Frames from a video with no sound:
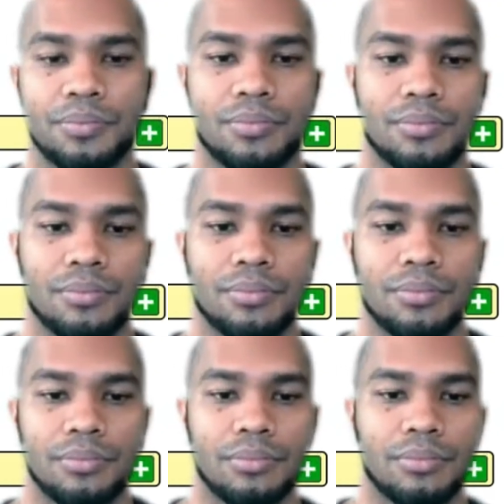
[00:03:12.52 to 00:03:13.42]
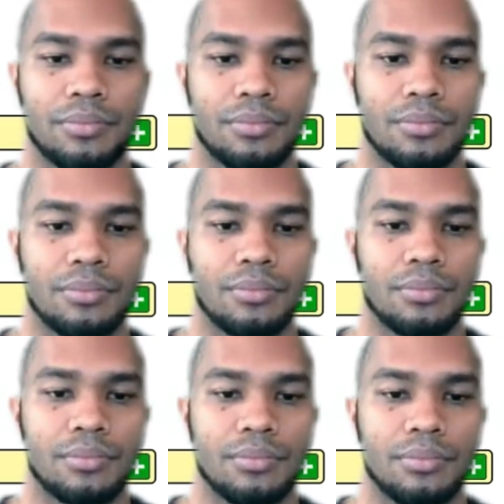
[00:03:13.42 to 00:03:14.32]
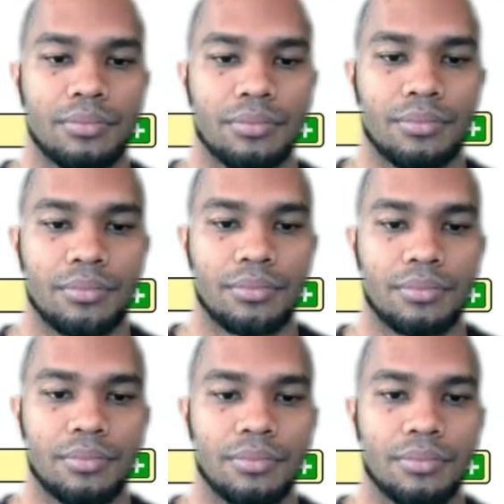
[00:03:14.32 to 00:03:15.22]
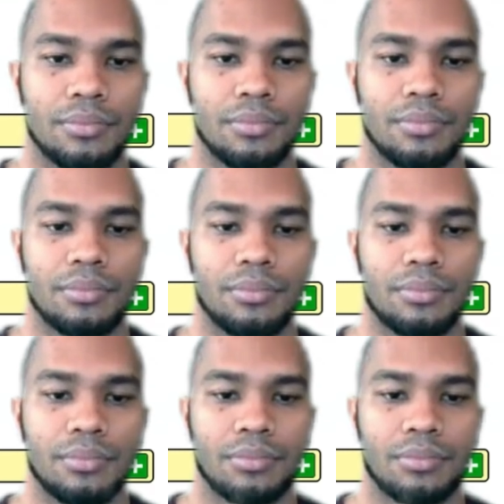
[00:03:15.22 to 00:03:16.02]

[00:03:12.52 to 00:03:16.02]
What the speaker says: Nothing is said.